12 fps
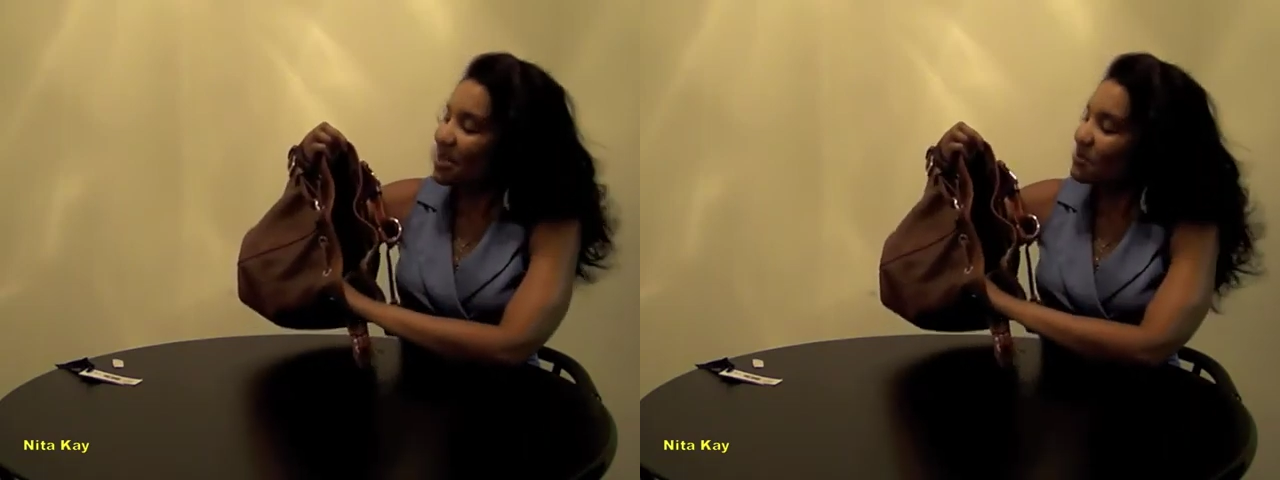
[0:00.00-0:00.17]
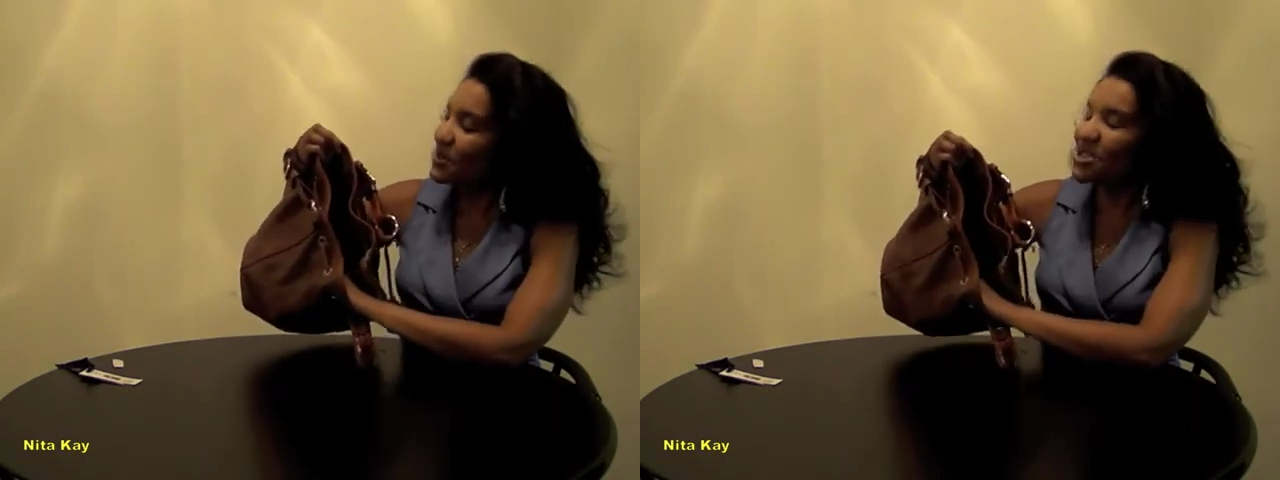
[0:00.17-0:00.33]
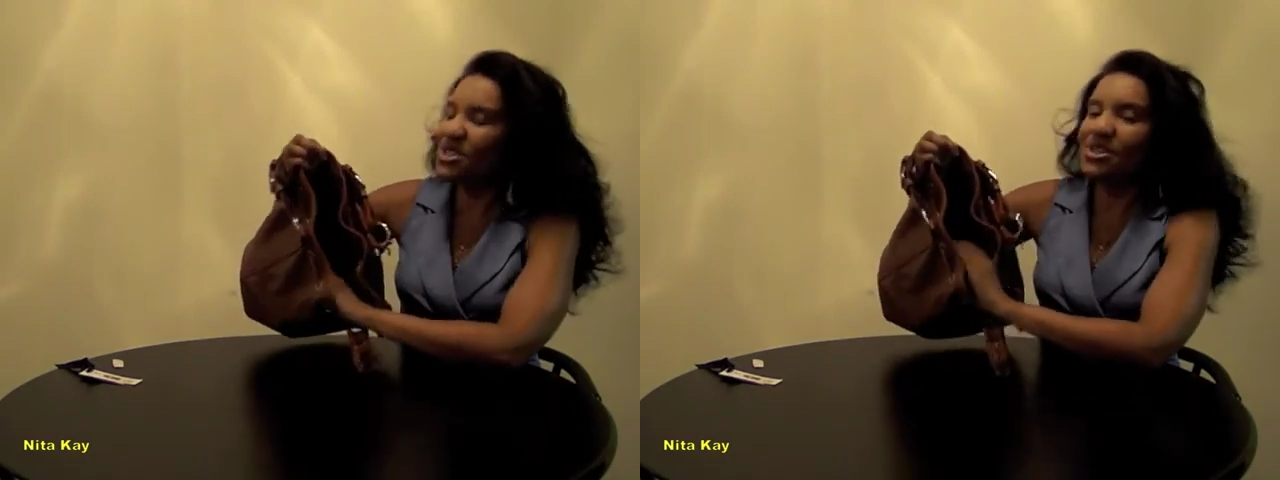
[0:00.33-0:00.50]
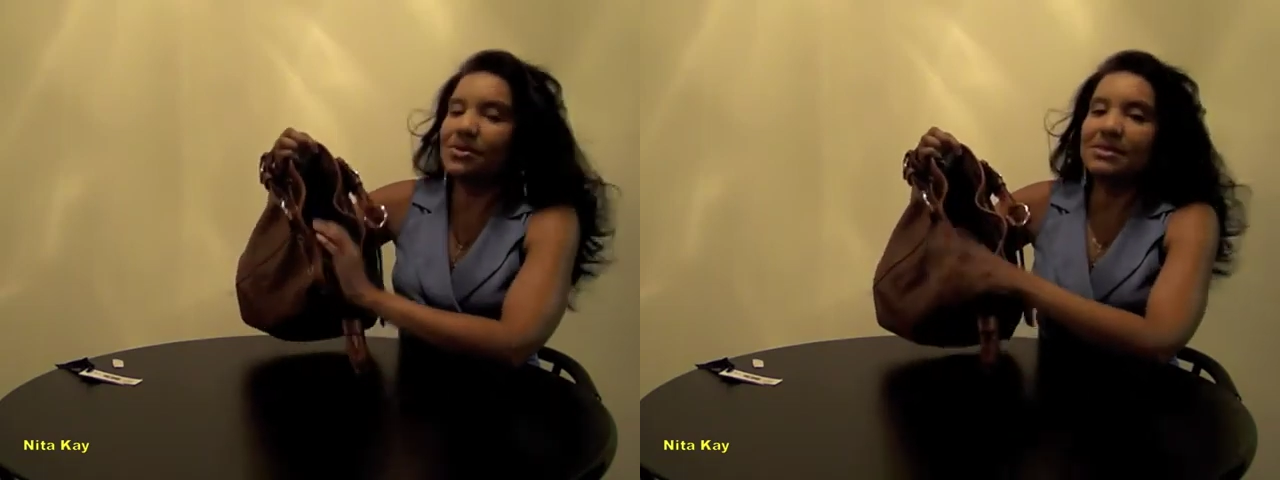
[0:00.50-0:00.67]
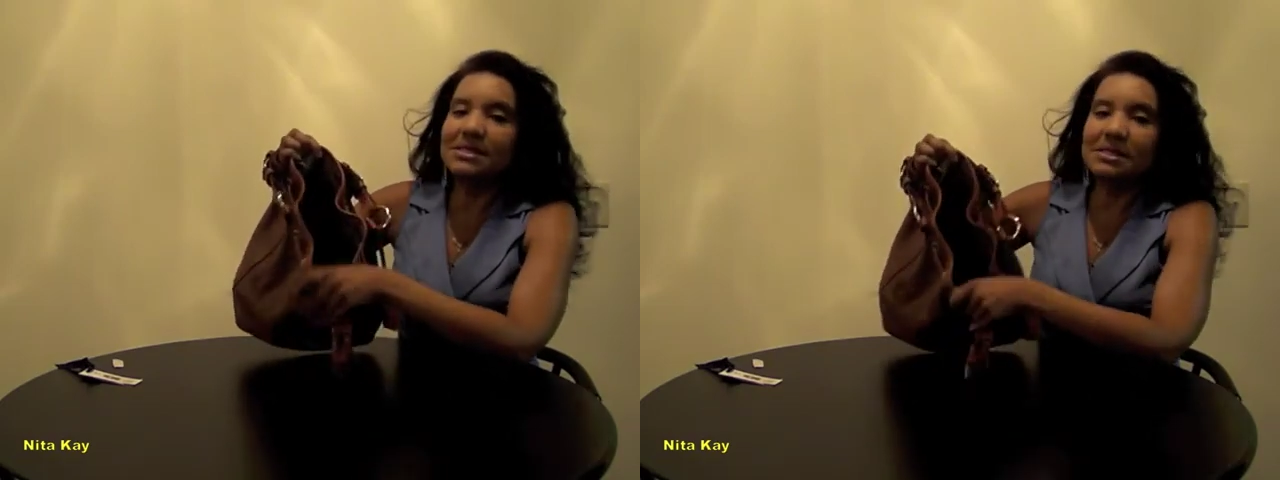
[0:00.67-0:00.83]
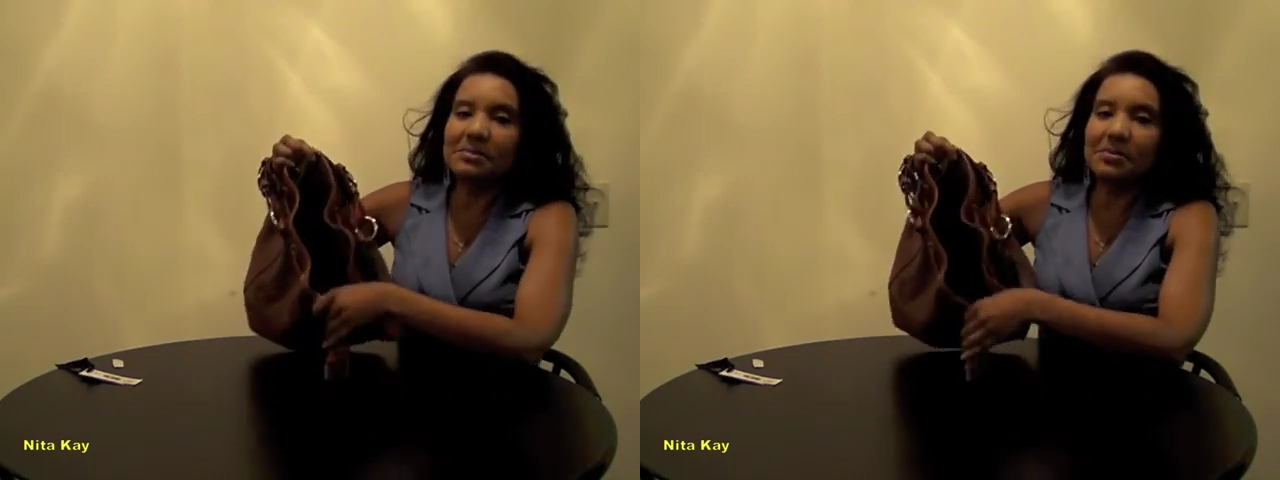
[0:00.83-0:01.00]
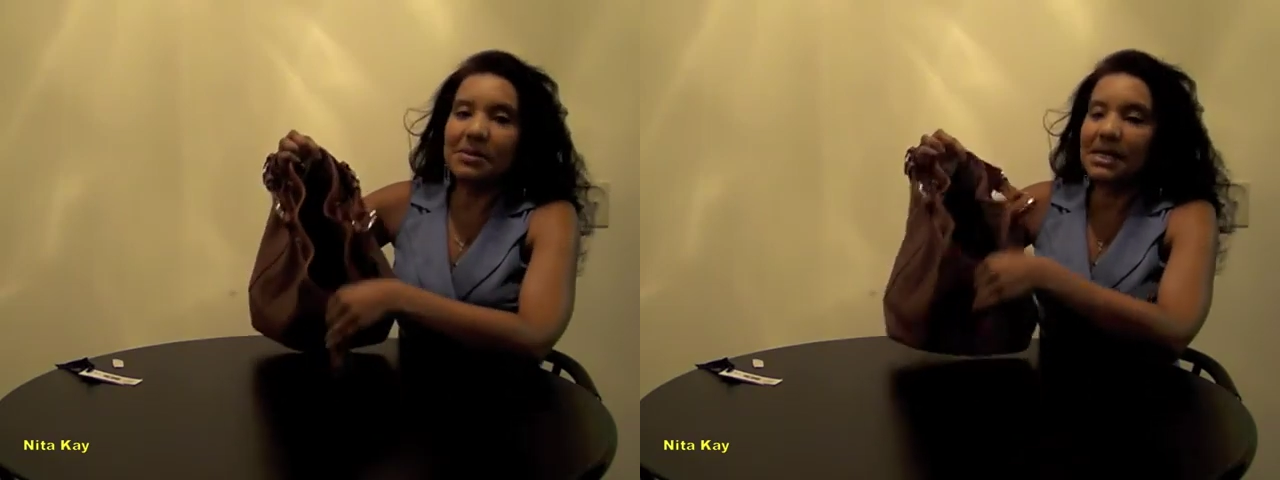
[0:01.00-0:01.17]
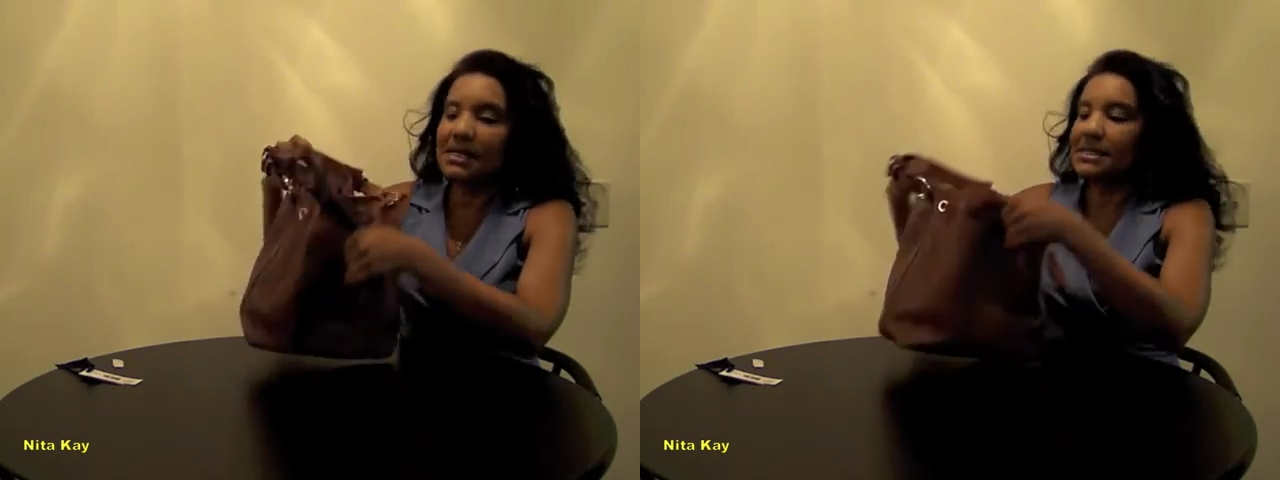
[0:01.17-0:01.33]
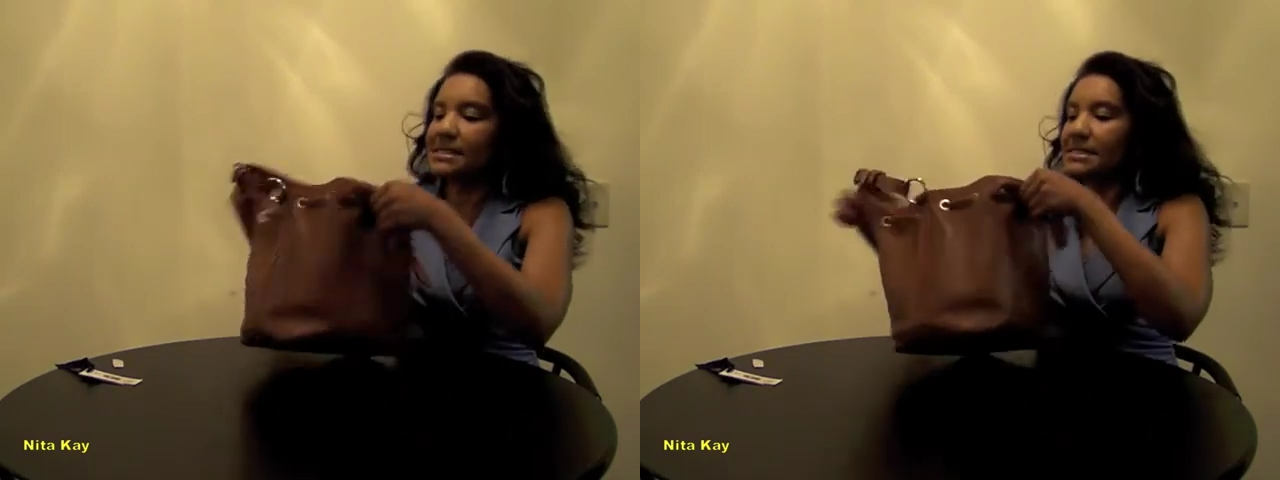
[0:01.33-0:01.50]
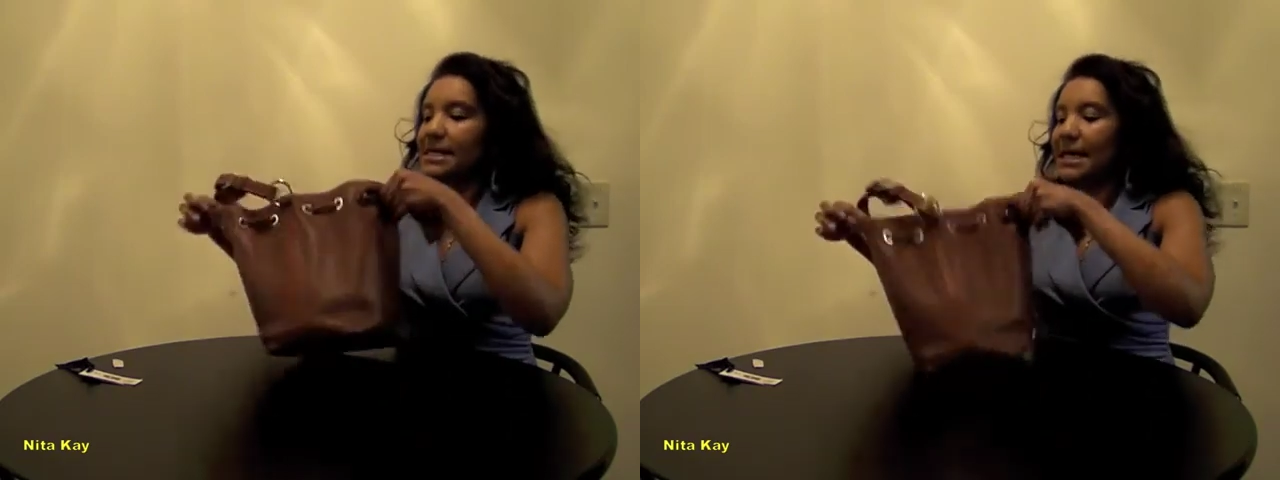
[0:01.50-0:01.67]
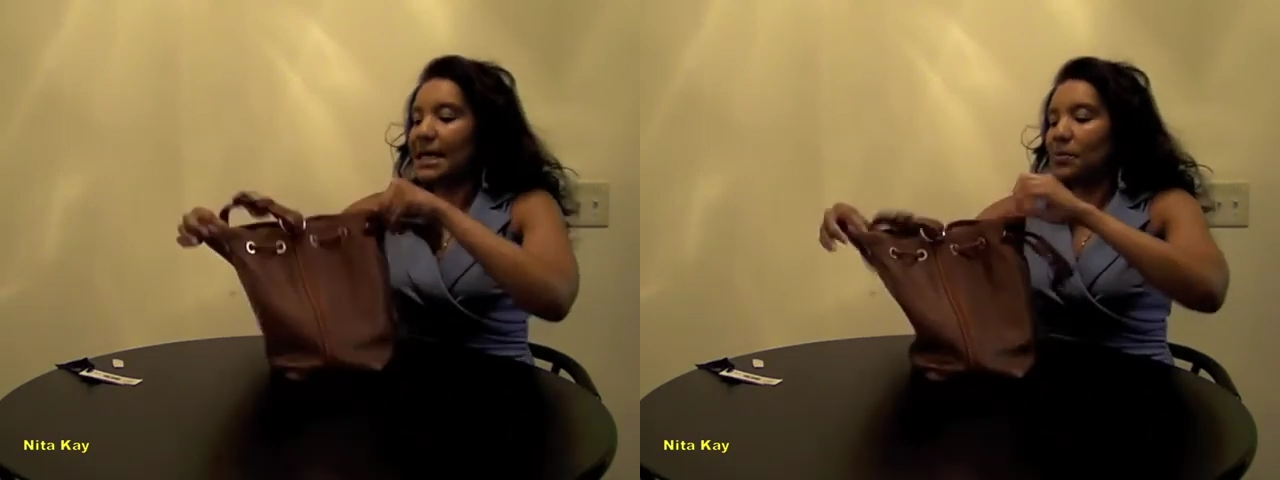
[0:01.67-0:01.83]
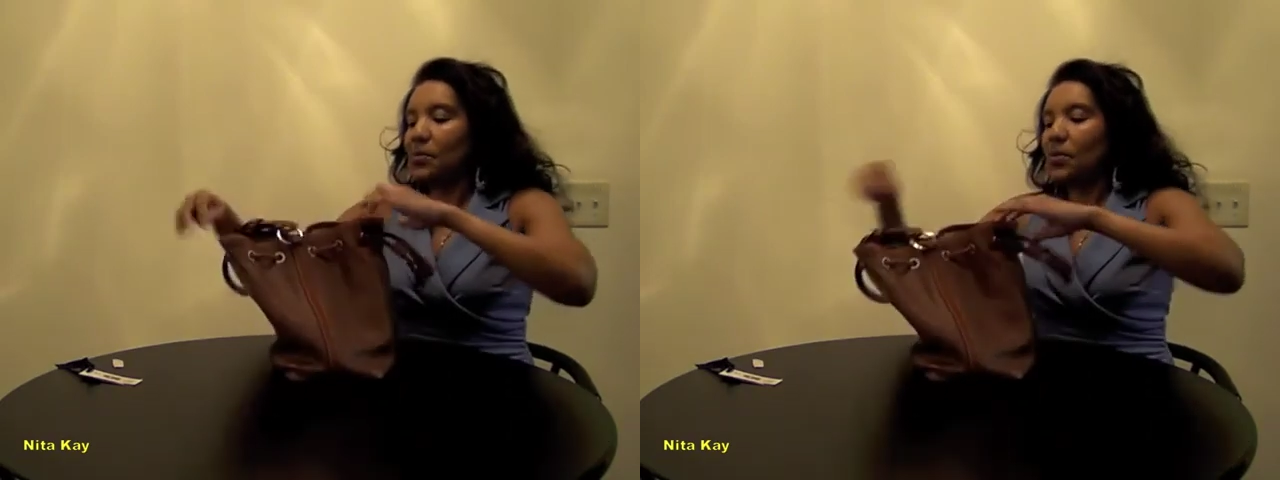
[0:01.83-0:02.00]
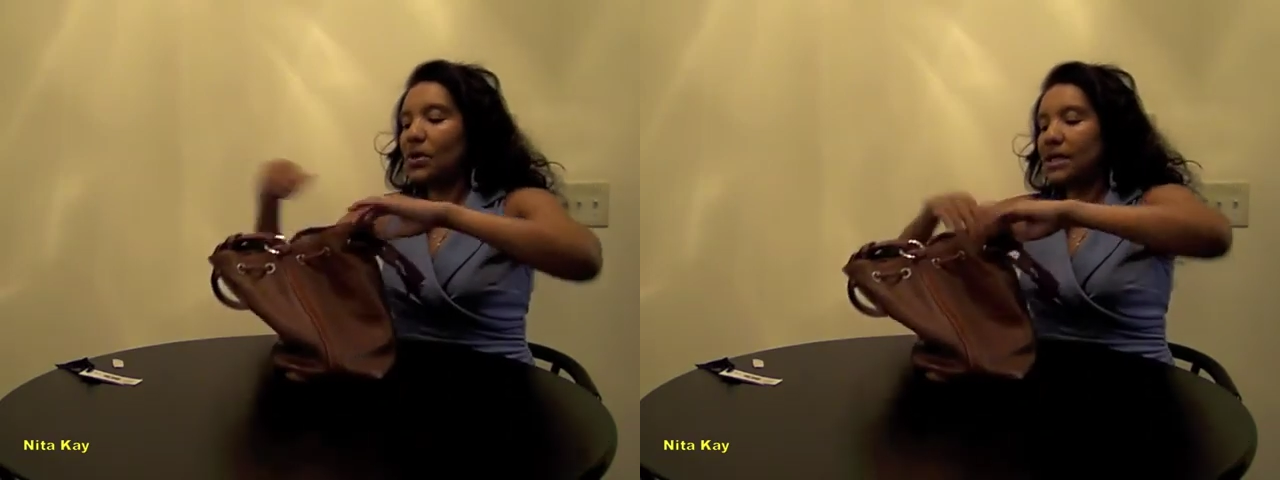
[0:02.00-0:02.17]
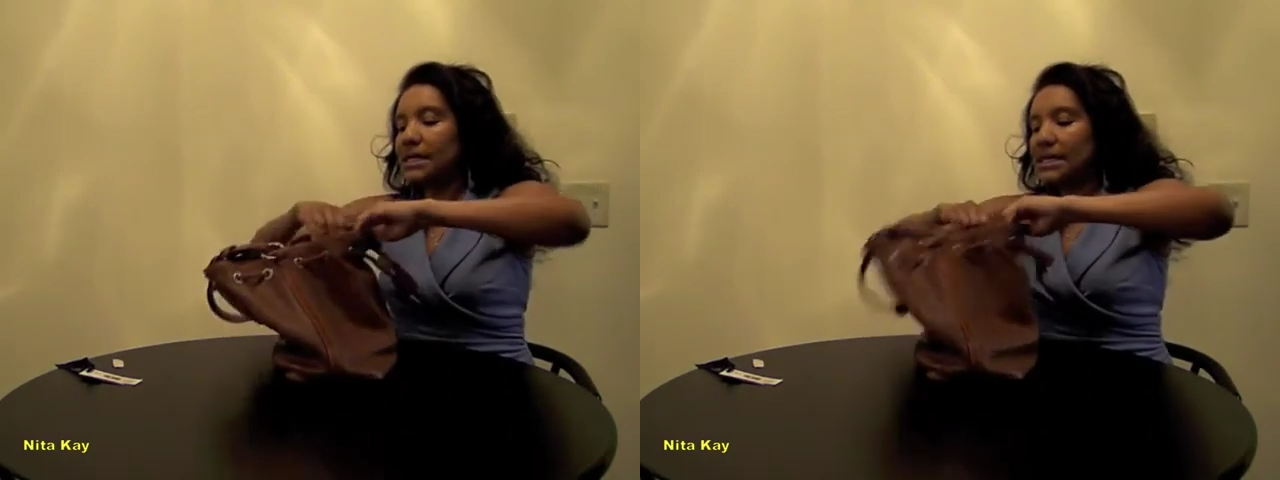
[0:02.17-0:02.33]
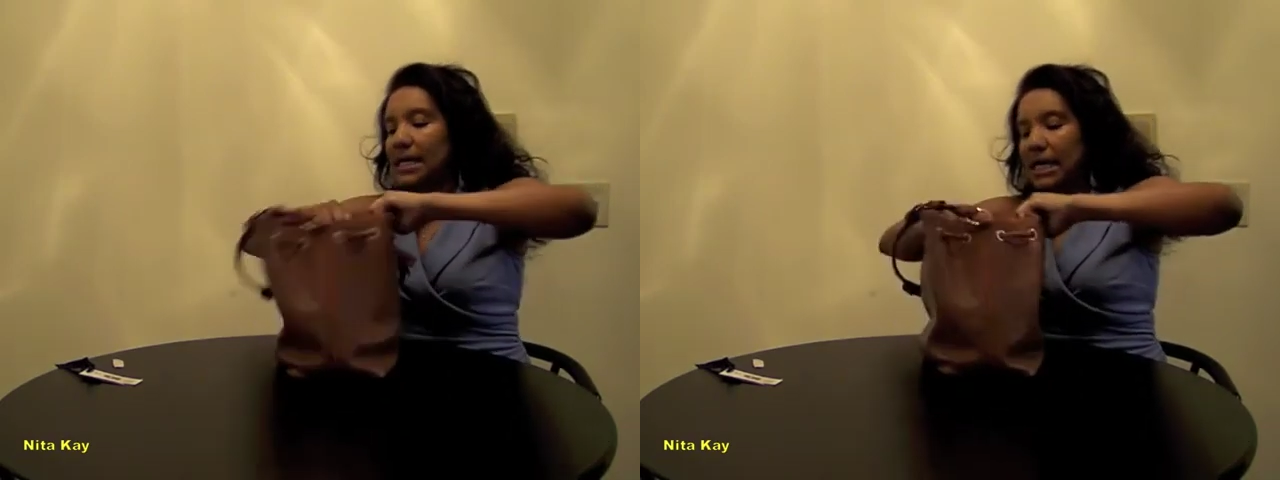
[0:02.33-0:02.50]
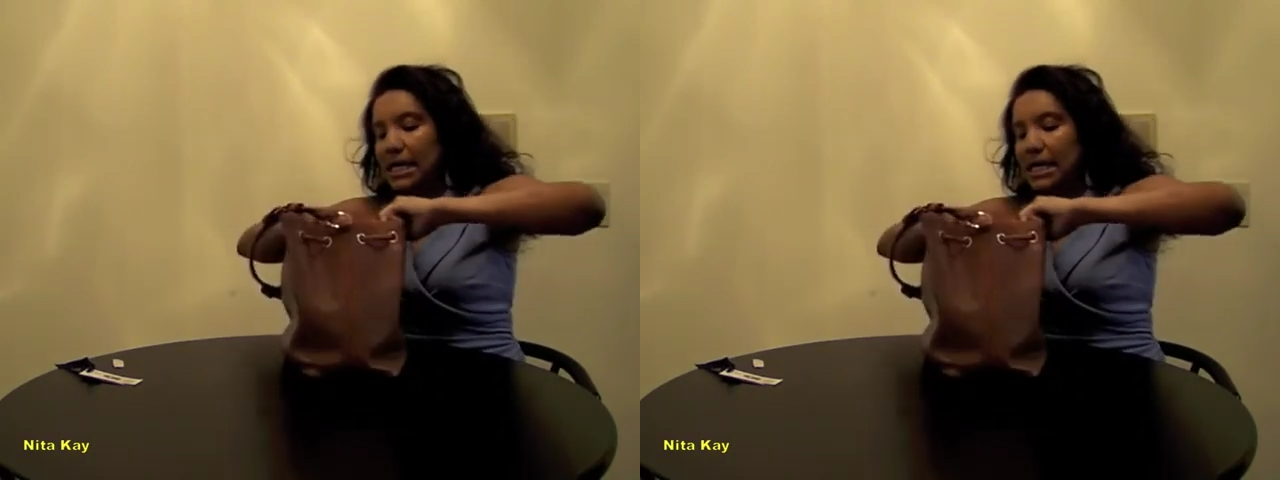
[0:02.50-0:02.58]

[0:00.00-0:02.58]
but you know what a zipper pocket looks like. And one